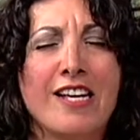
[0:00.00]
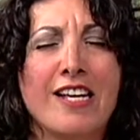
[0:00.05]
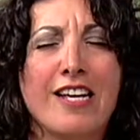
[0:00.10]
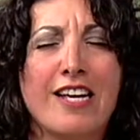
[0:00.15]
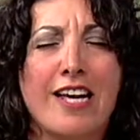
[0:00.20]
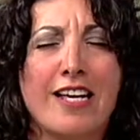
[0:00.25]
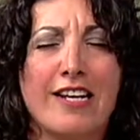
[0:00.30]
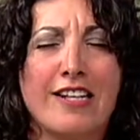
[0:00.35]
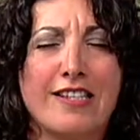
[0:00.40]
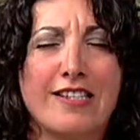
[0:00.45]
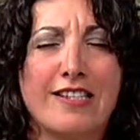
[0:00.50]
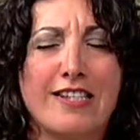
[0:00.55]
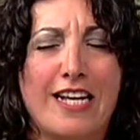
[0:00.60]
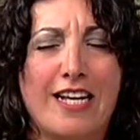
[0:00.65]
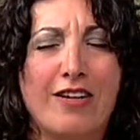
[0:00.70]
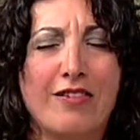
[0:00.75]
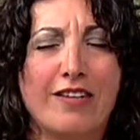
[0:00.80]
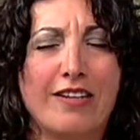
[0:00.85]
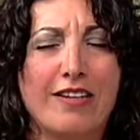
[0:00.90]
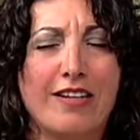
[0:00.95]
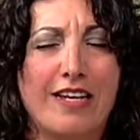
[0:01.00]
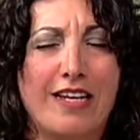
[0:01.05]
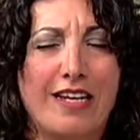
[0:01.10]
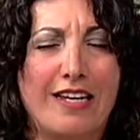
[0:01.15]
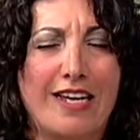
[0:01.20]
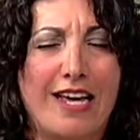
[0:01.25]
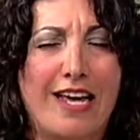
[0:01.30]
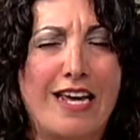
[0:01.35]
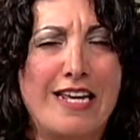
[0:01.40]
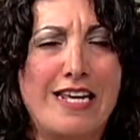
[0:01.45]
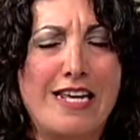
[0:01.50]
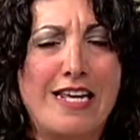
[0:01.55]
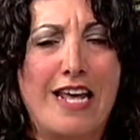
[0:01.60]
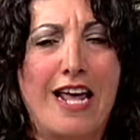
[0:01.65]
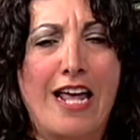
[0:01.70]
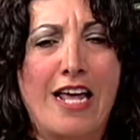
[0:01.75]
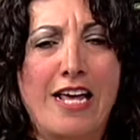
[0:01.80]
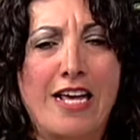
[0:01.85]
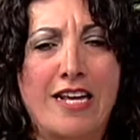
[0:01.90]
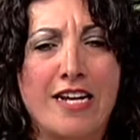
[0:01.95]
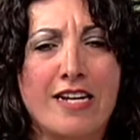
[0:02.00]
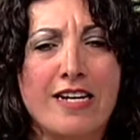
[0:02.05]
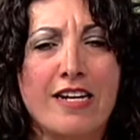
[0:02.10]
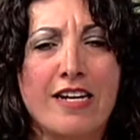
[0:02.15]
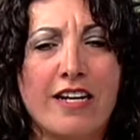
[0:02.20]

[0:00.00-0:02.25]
and it sounded like K E N.